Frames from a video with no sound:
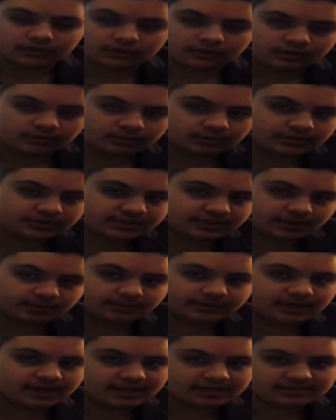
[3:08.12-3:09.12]
What's up,
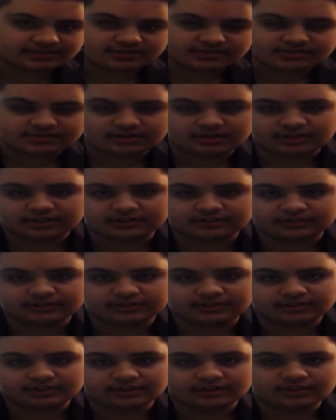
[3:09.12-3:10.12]
guys? It's Saul Hill
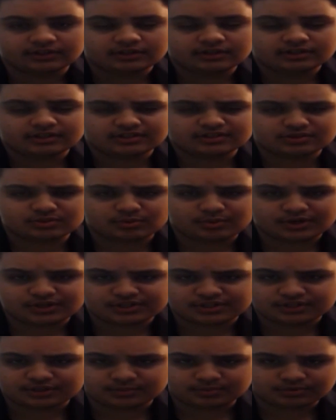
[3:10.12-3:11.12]
here. You guys are
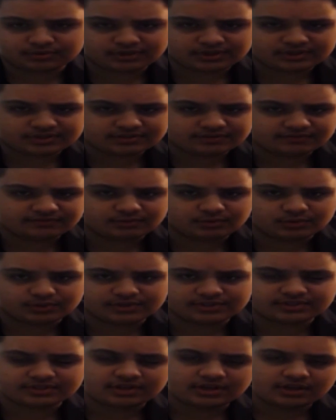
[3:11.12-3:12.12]
watching The Progressive
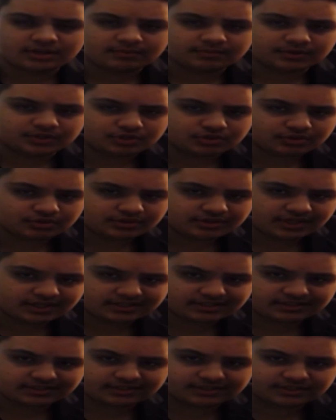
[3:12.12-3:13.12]
Voice. Make sure you guys
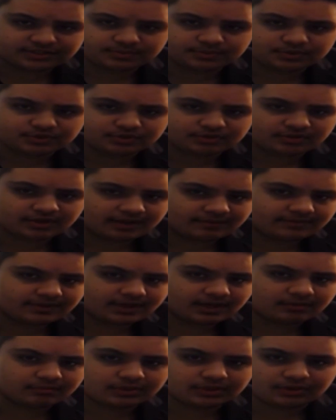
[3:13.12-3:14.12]
click subscribe
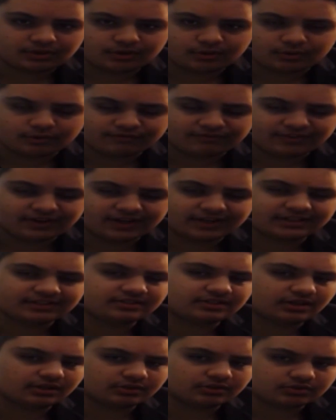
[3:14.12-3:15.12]
down below. We're fighting
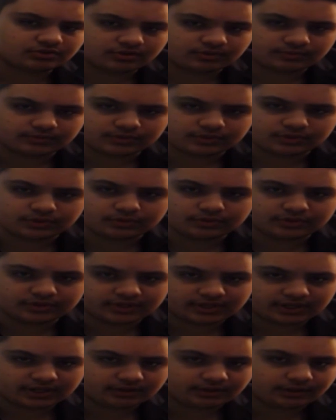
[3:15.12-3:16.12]
Donald Trump tooth and
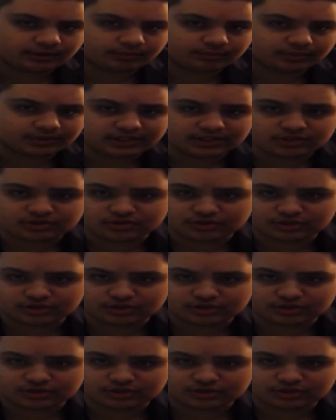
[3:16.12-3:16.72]
nail, and we need your